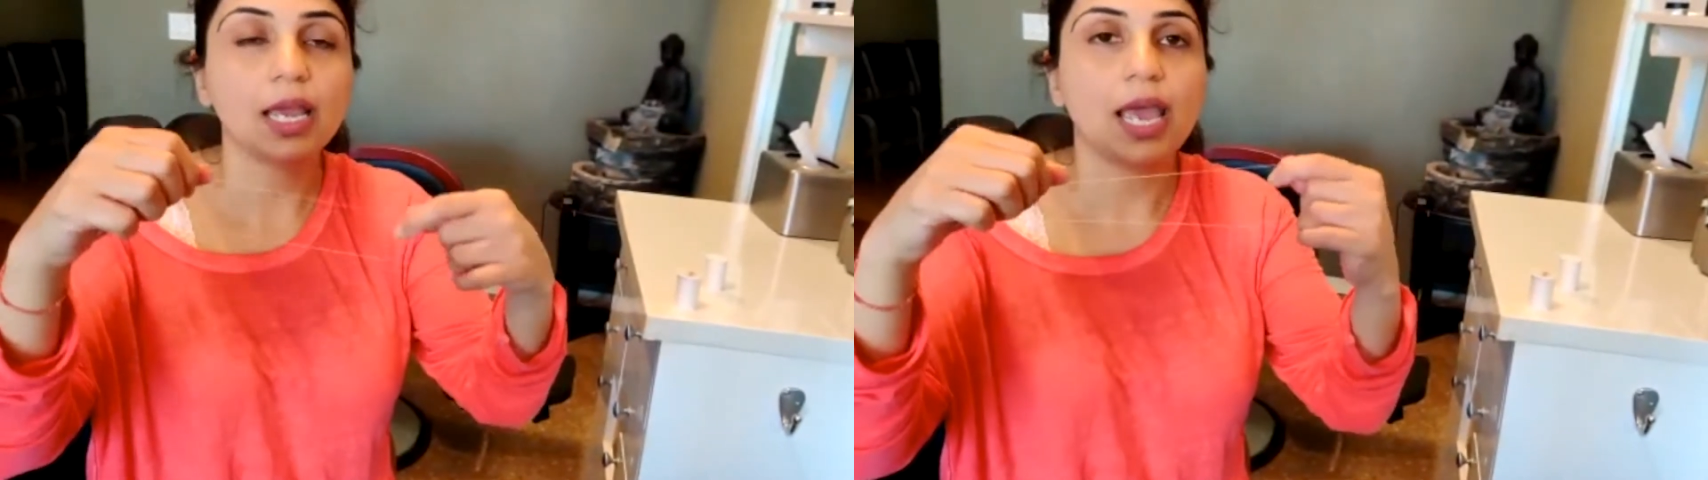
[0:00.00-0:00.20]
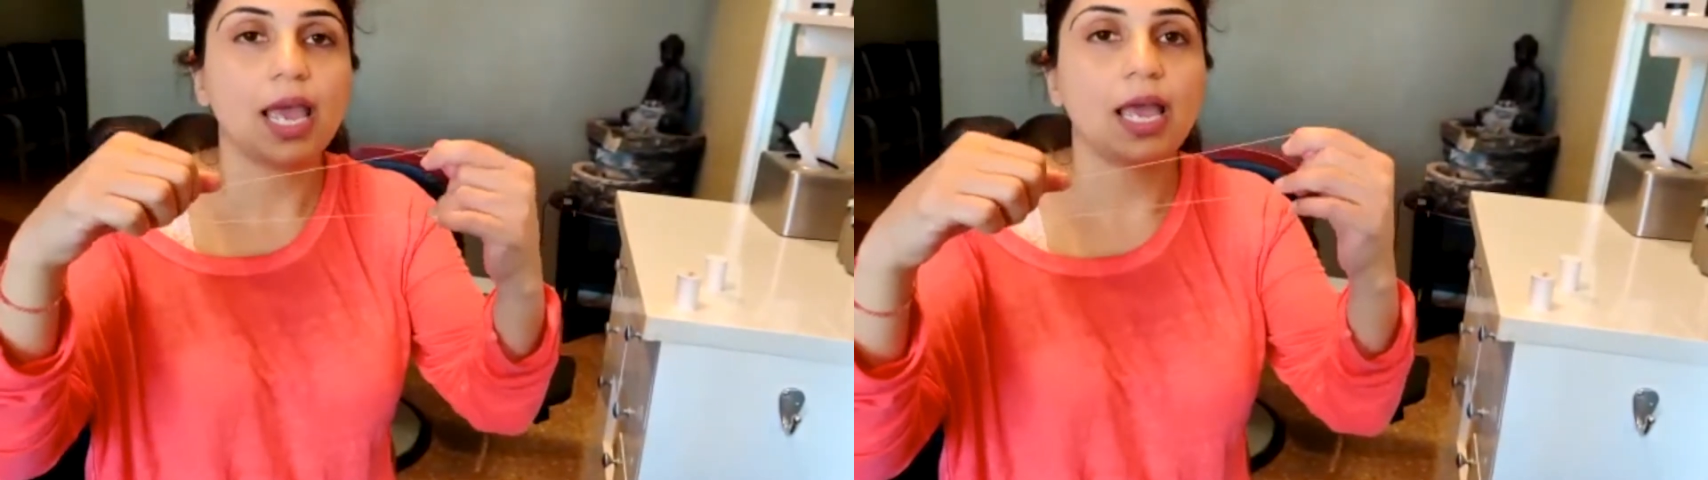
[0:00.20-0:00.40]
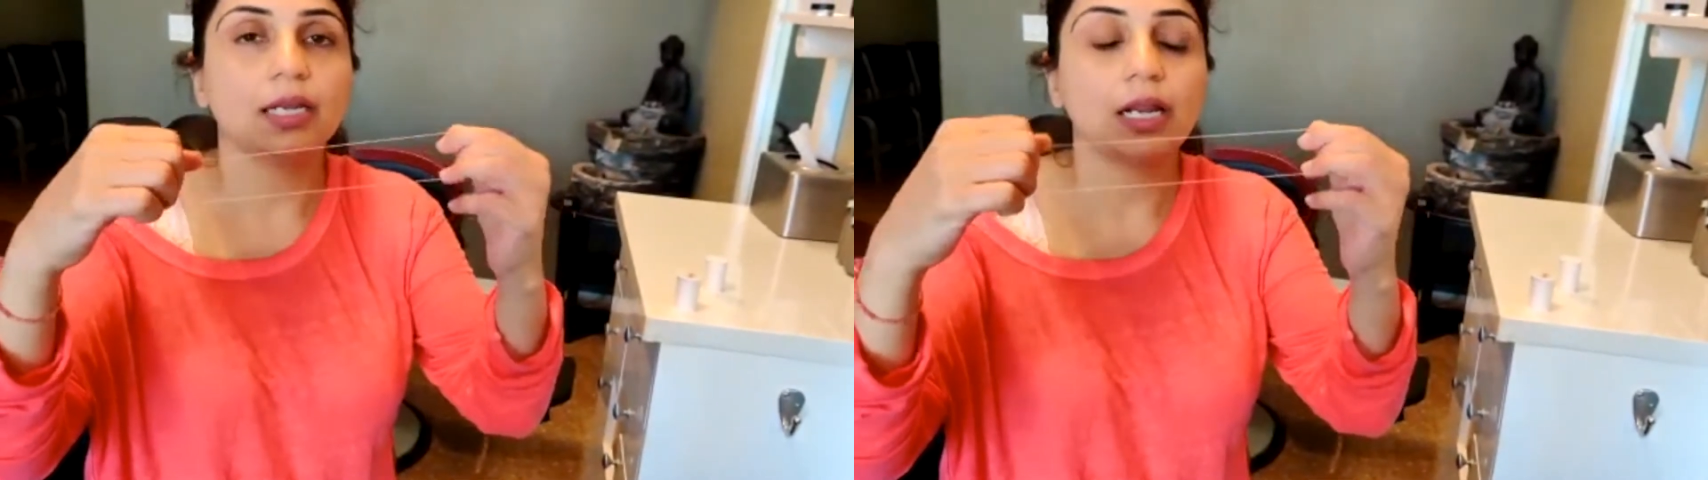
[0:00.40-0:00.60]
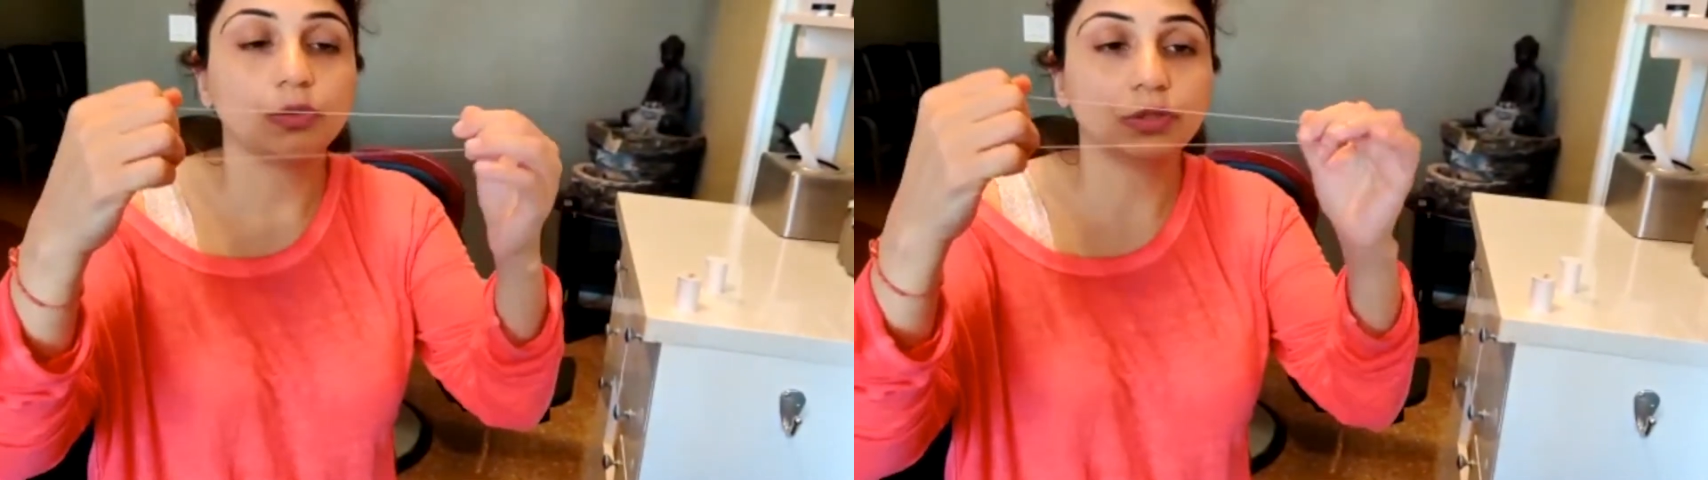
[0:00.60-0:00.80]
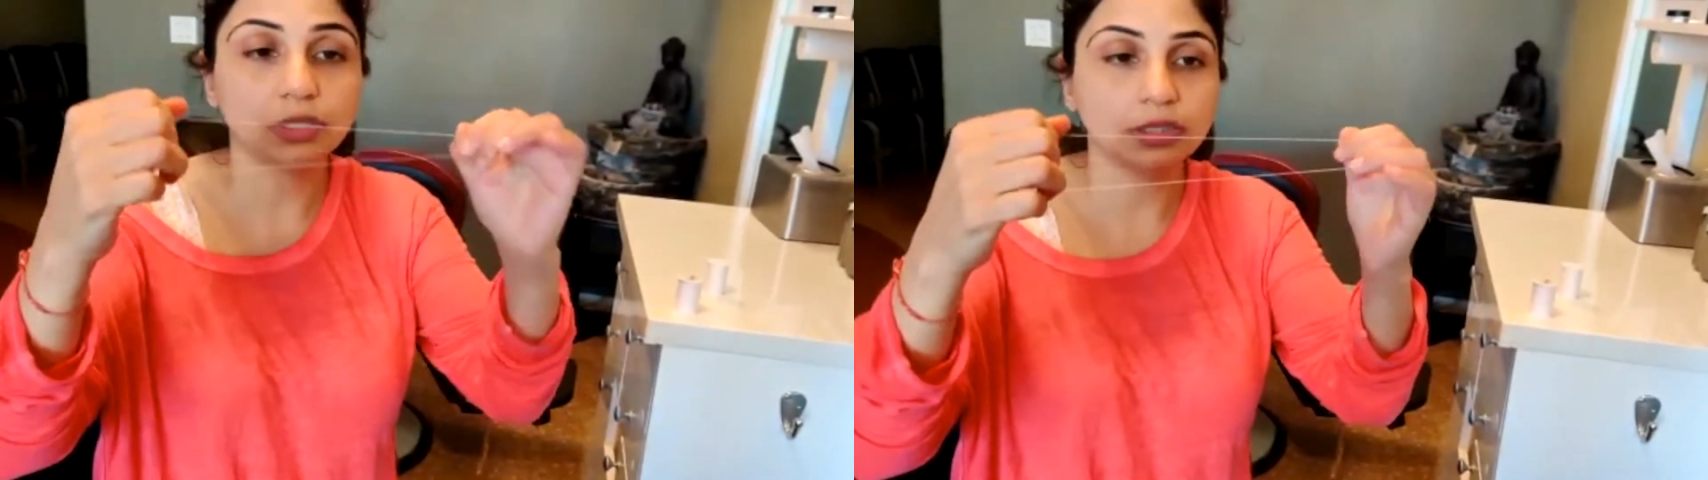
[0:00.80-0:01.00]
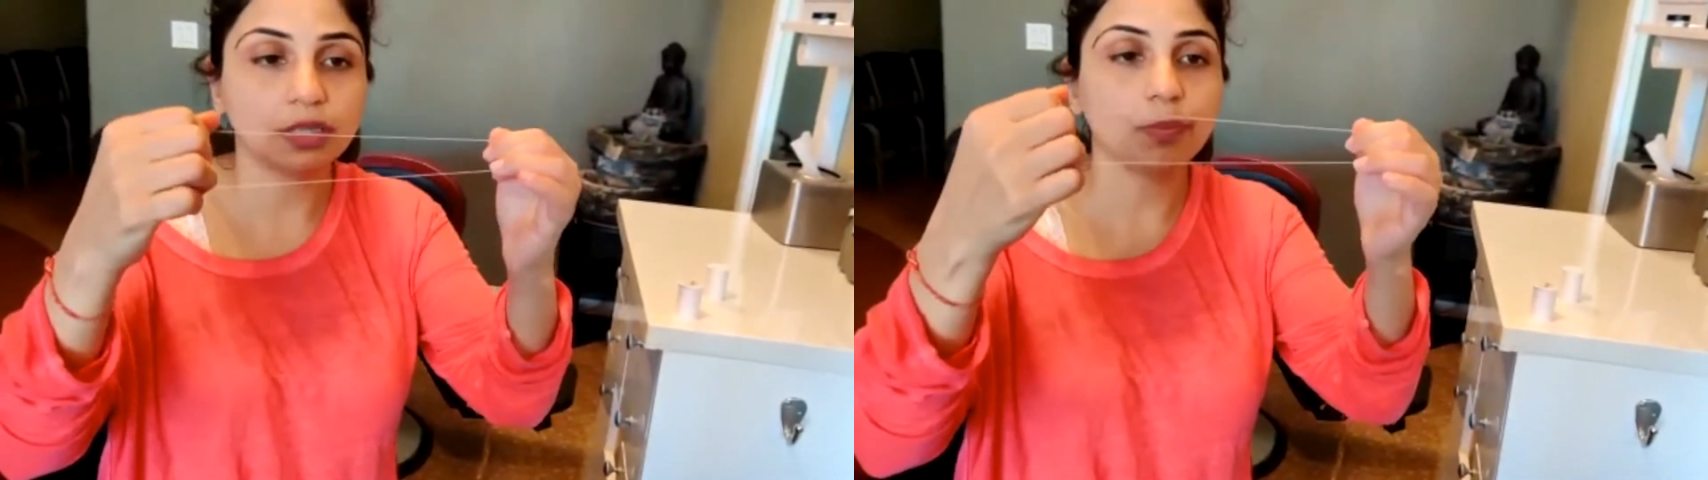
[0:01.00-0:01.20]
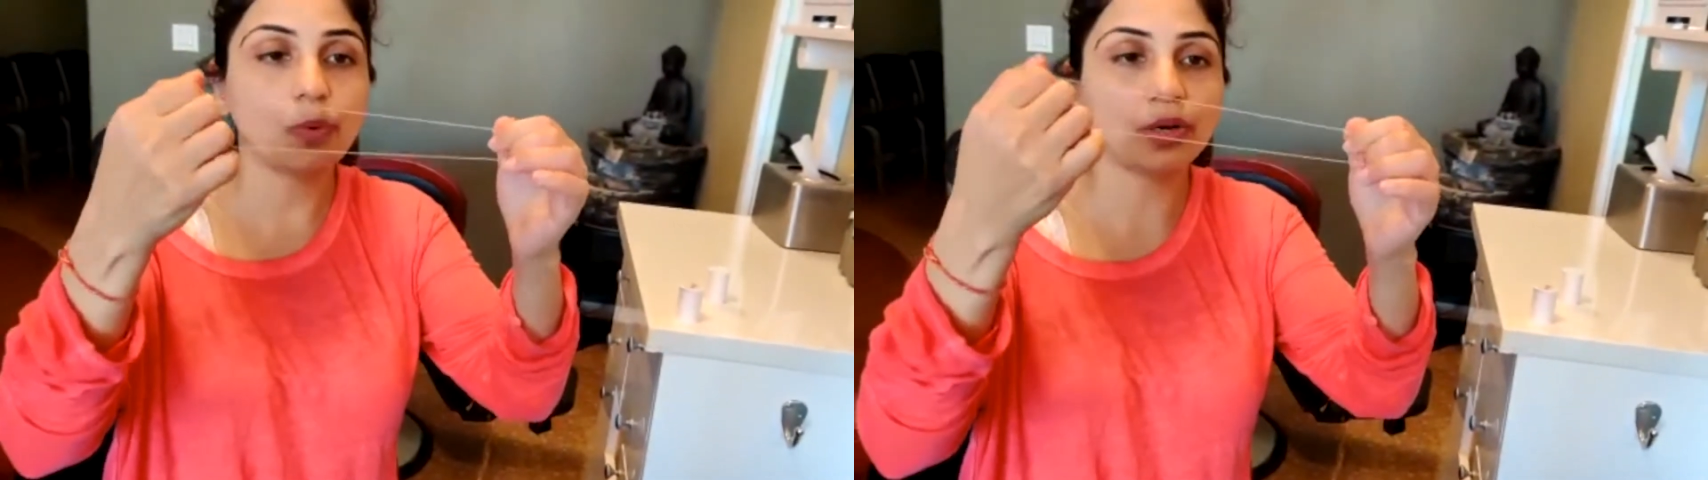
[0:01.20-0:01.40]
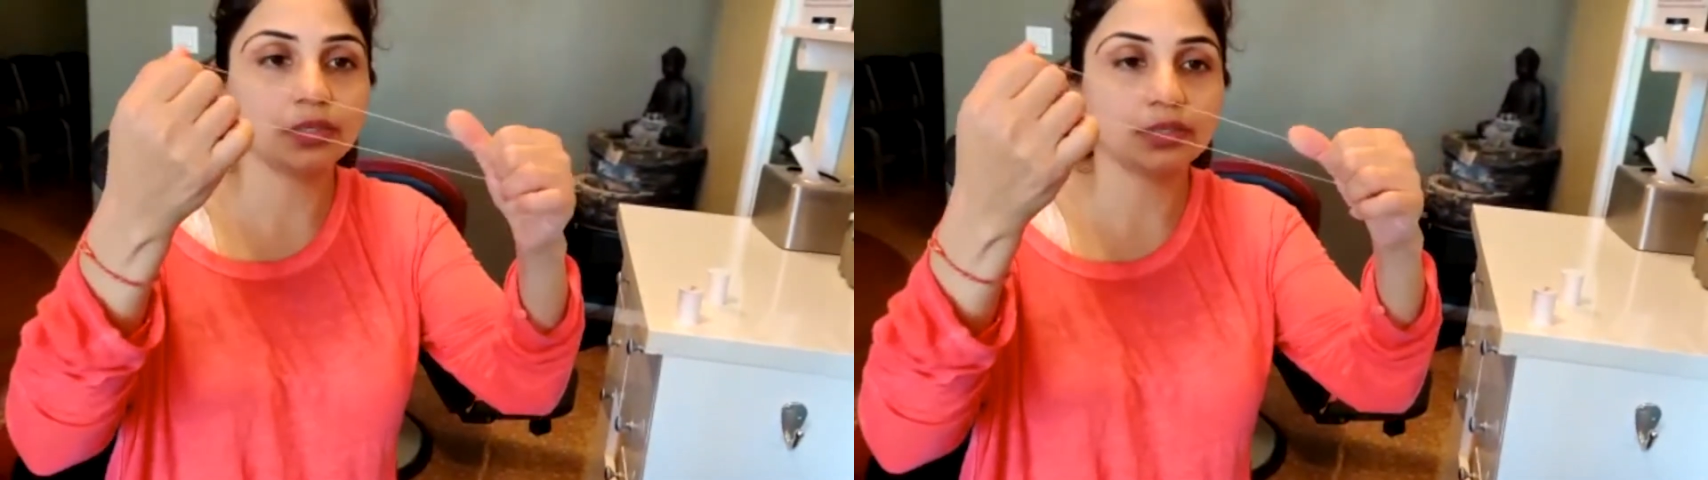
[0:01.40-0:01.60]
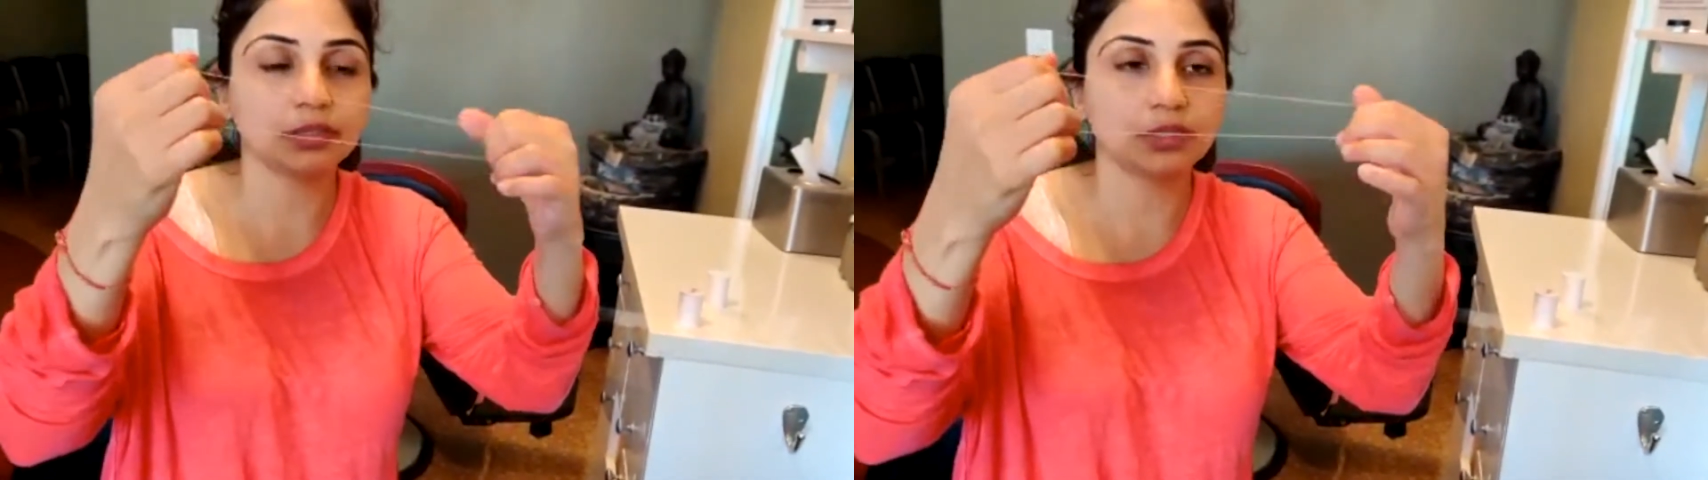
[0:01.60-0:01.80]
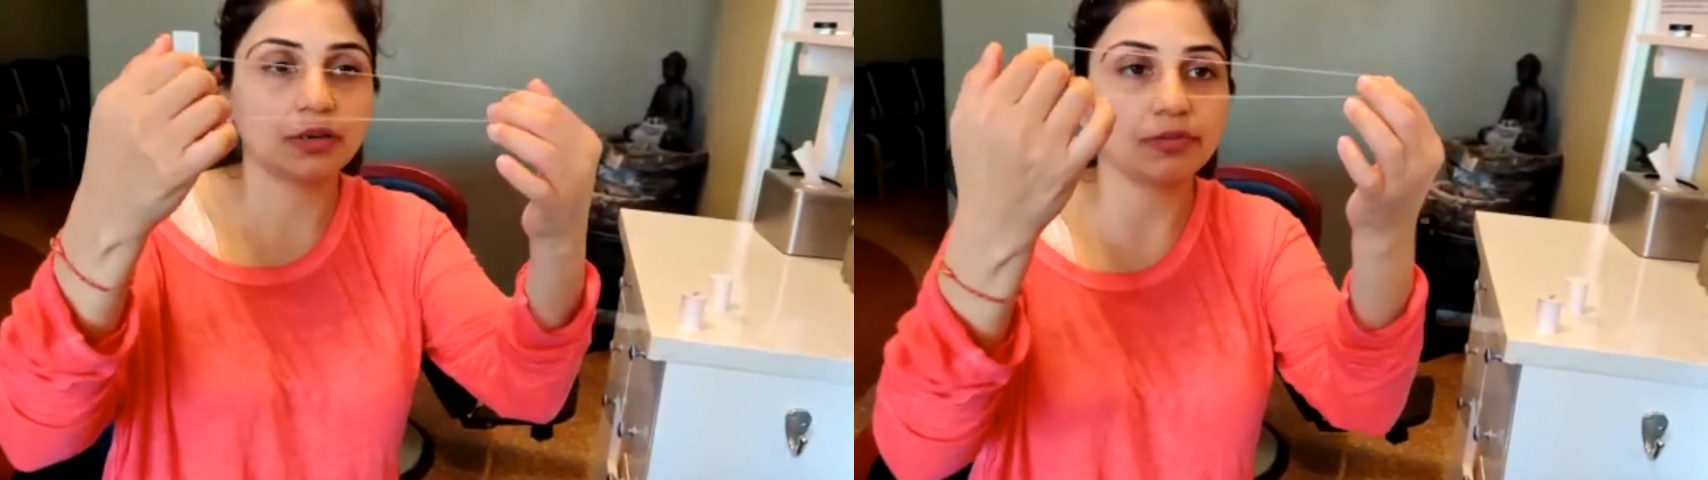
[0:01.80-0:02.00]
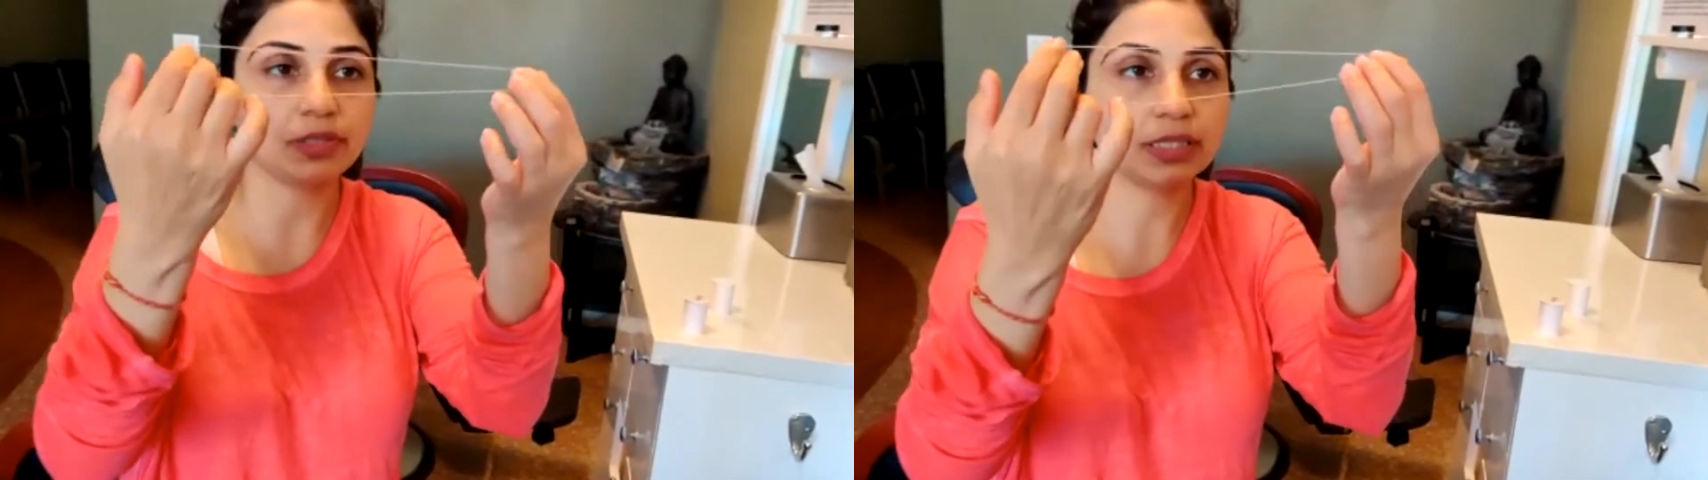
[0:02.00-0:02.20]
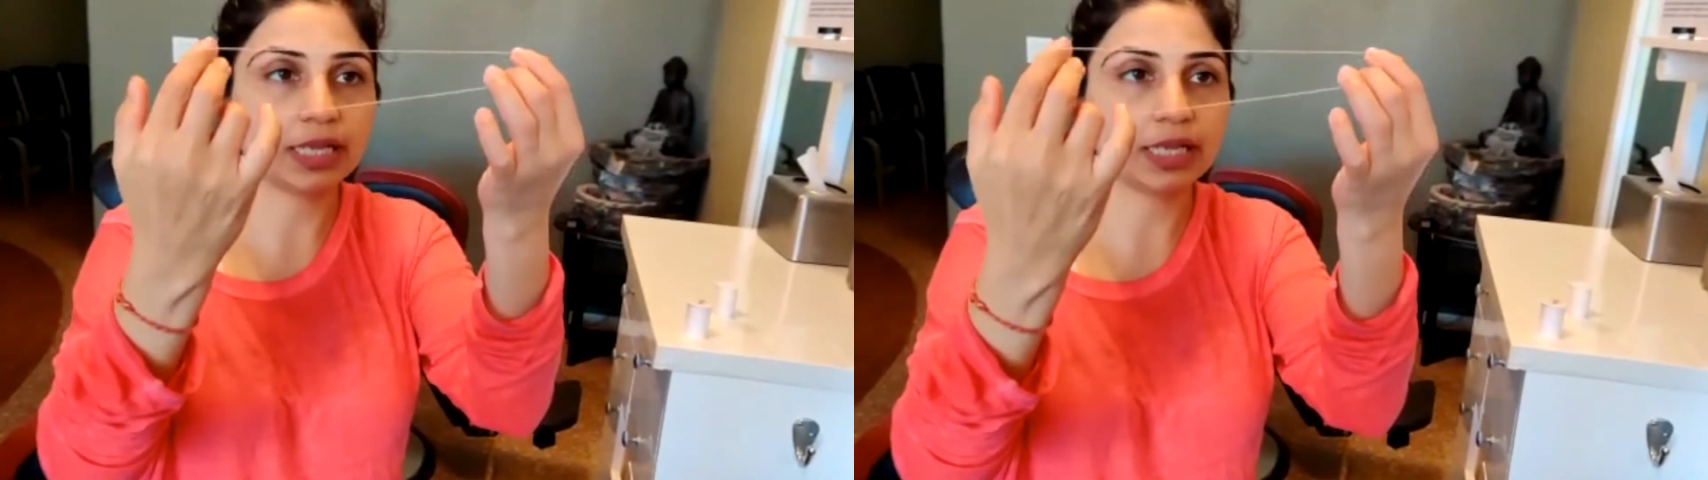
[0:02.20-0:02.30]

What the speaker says: And now this is the important stuff is,